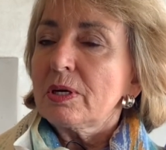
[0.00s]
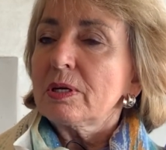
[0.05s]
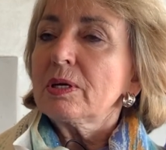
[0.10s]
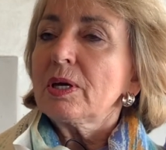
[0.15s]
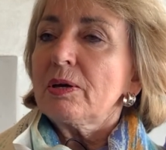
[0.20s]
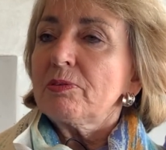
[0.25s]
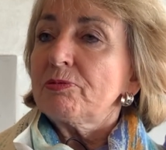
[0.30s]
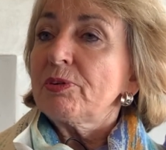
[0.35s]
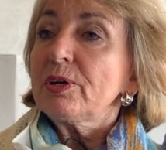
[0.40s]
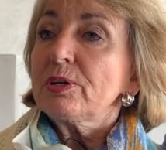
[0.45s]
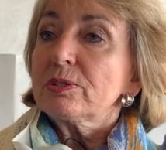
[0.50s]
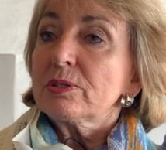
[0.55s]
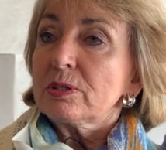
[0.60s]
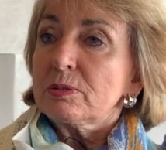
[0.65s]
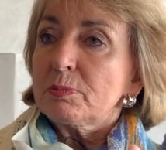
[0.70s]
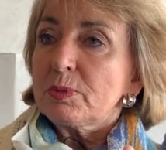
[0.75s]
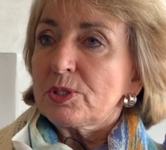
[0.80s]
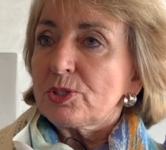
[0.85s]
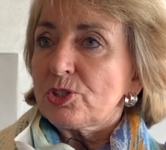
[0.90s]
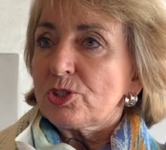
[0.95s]
I found it
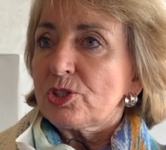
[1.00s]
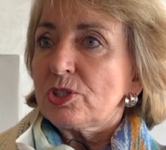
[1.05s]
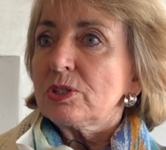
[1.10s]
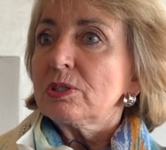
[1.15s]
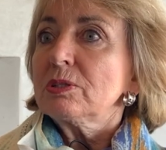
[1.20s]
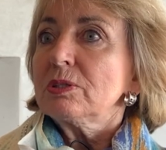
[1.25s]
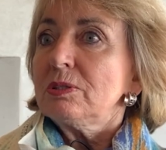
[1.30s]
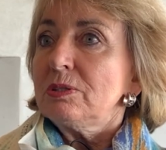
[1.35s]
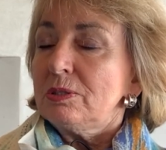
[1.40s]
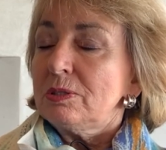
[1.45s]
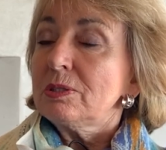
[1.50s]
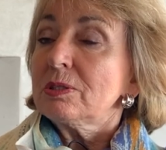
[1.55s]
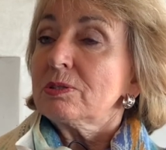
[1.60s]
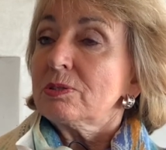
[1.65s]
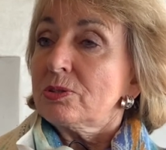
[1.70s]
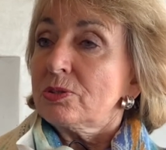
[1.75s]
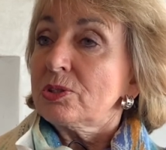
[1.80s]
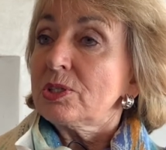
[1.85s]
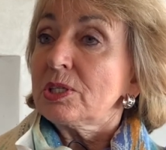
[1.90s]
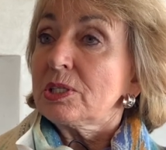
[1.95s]
much easier
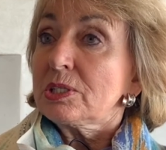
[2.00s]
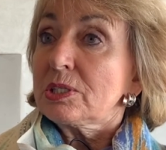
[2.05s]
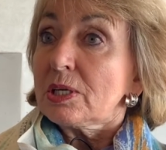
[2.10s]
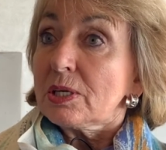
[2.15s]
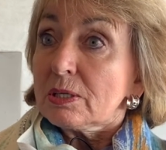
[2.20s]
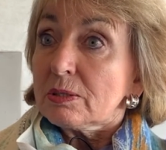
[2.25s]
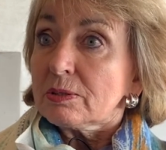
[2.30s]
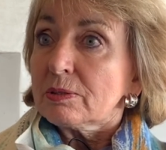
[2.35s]
to sink down.